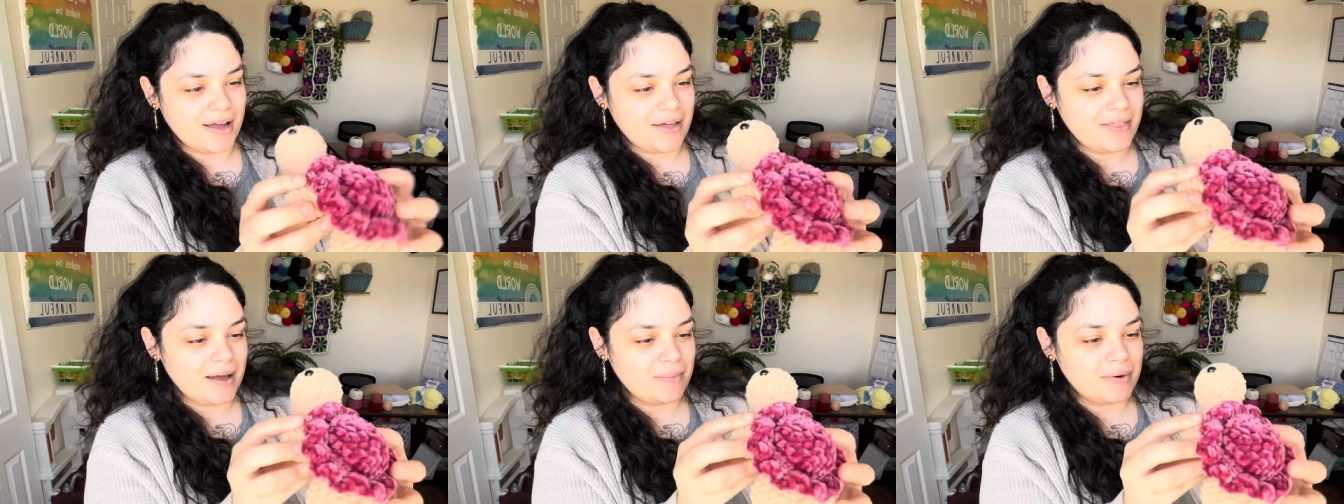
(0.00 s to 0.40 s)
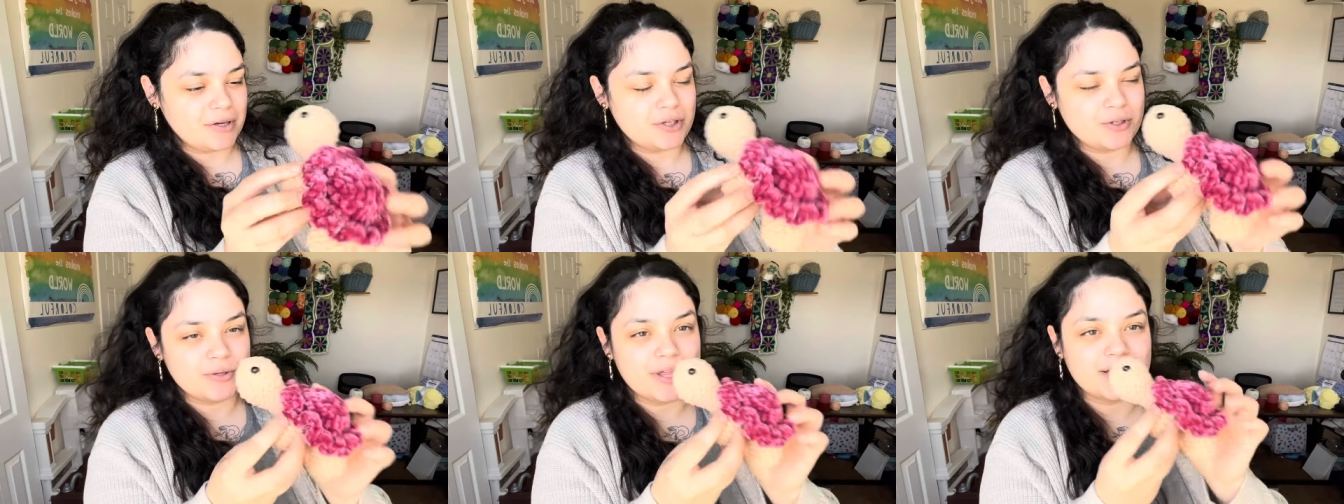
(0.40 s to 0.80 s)
I think I'm going
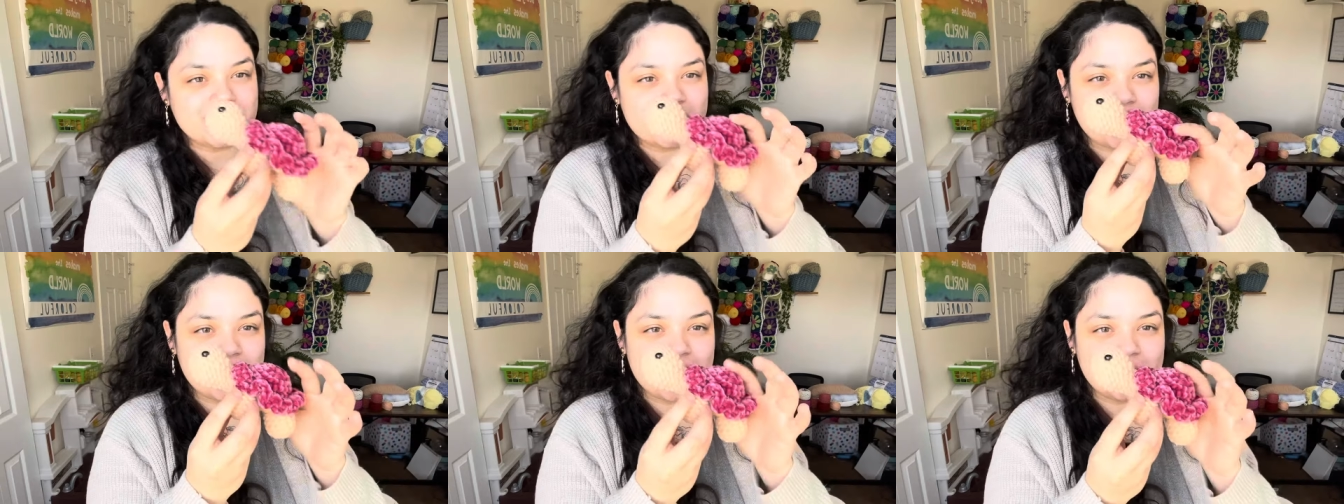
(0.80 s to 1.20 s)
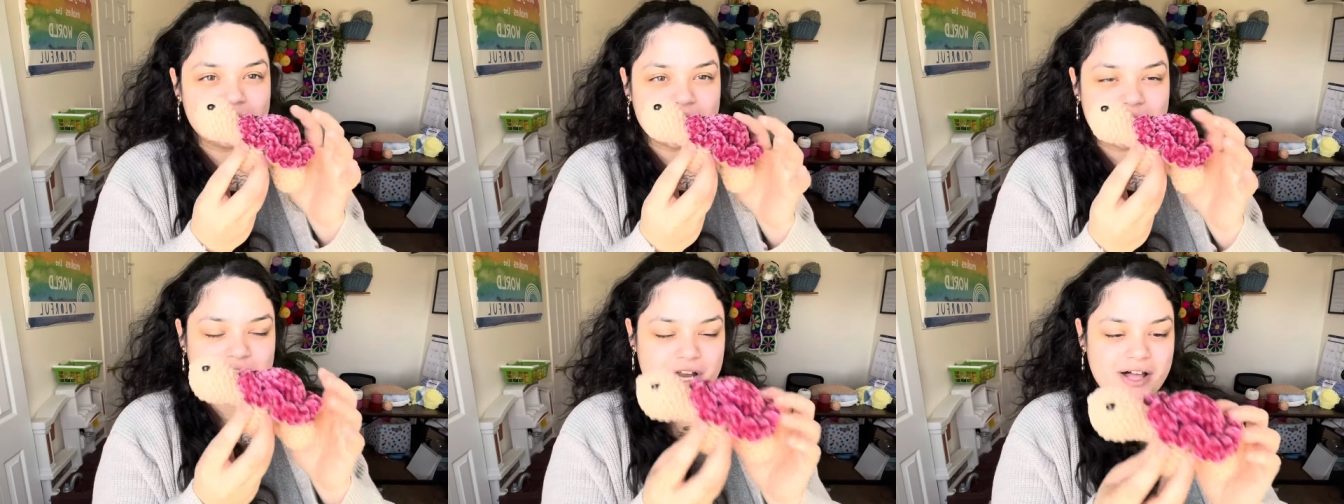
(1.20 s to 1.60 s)
to do like different
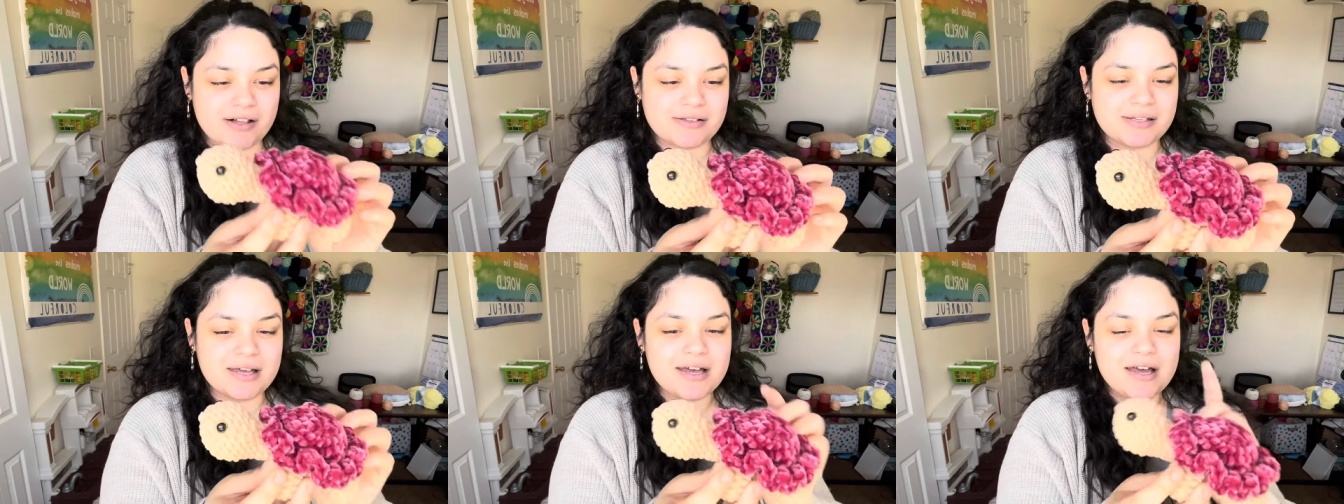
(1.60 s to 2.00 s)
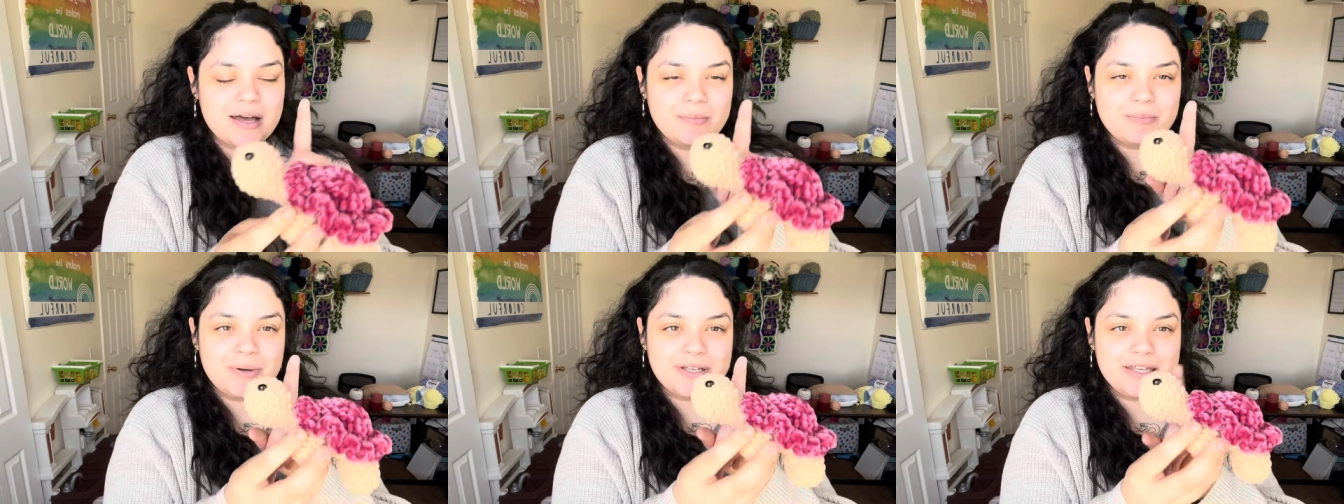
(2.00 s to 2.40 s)
color shells,
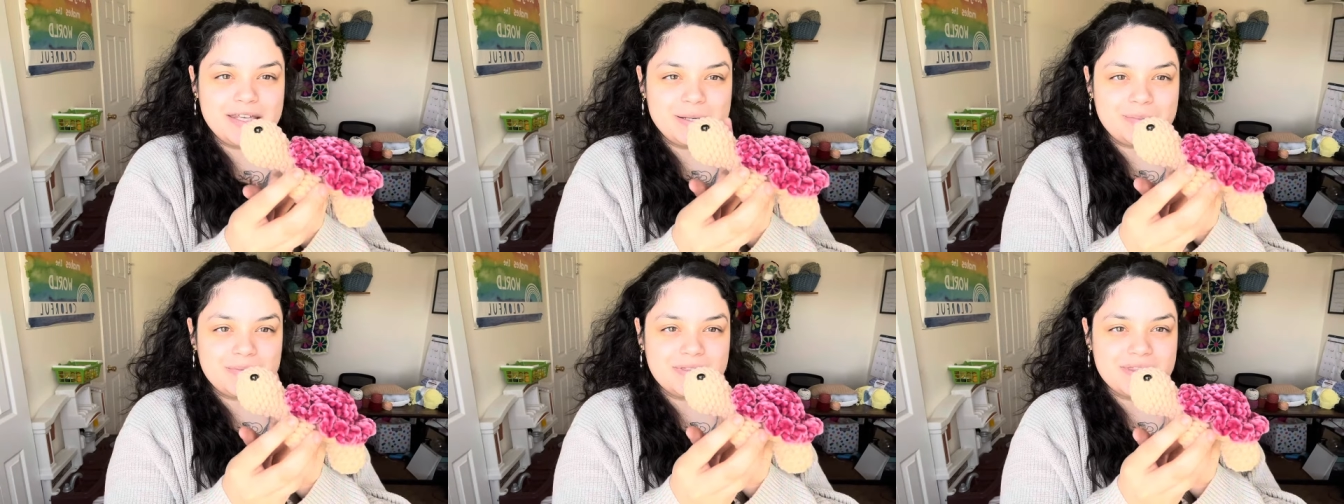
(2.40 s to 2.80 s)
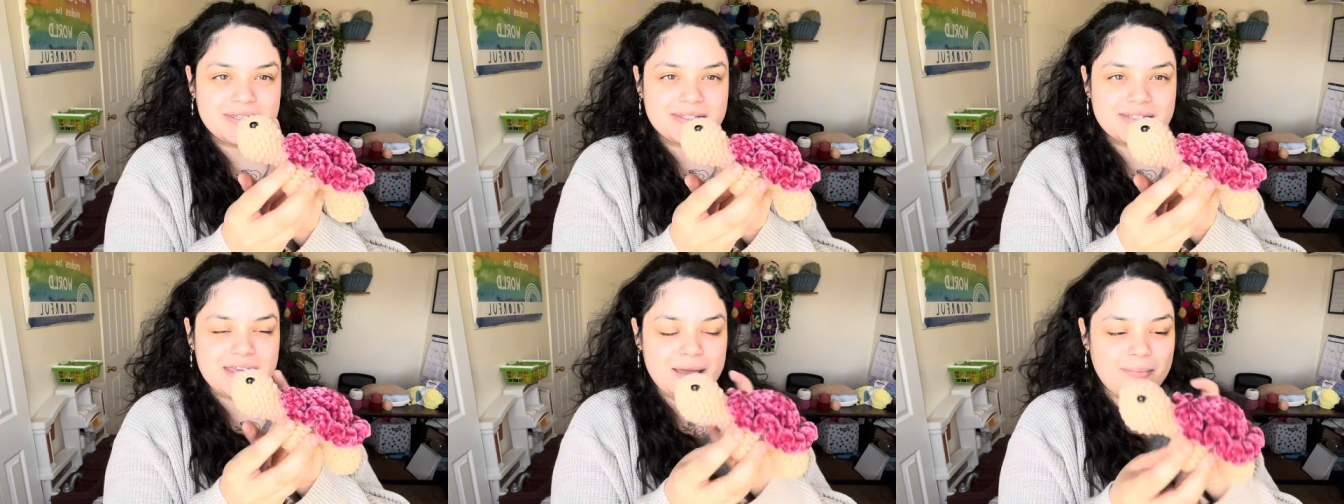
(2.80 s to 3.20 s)
but keep the
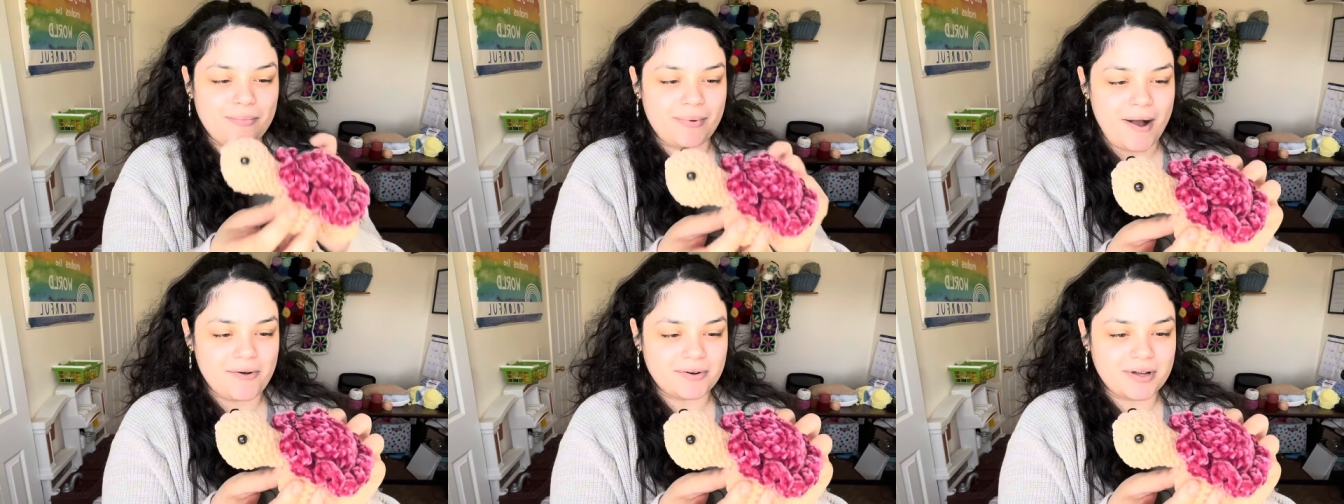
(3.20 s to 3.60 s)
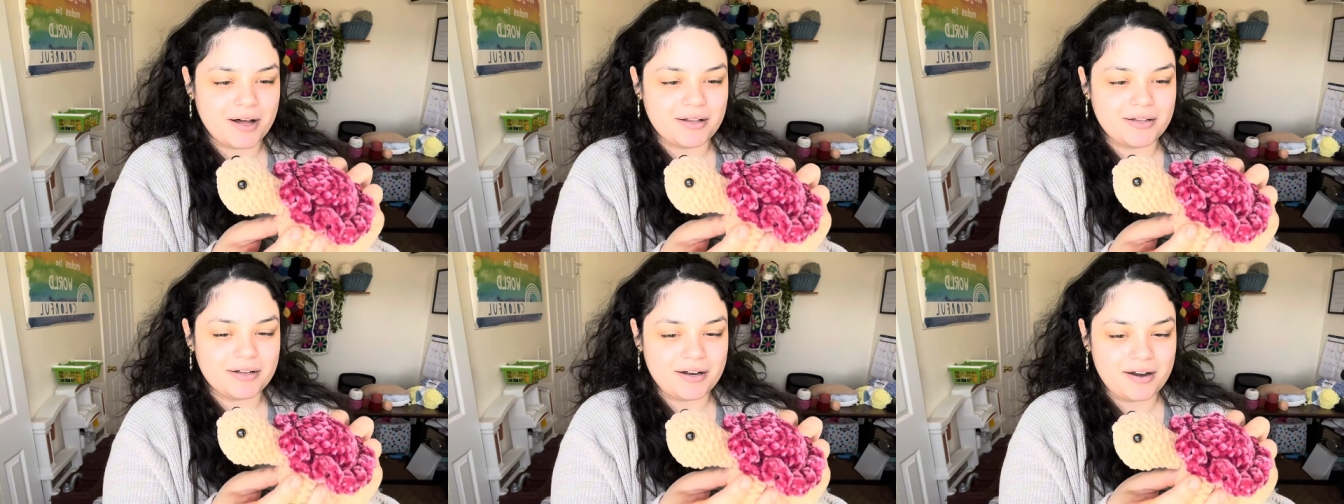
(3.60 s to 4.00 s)
same brown
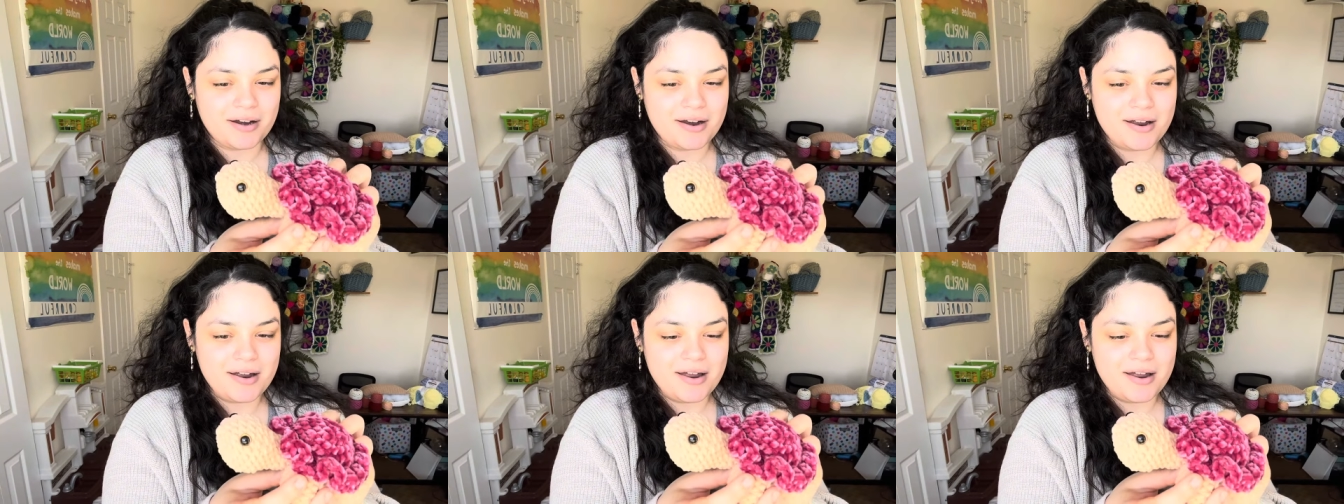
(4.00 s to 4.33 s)
color.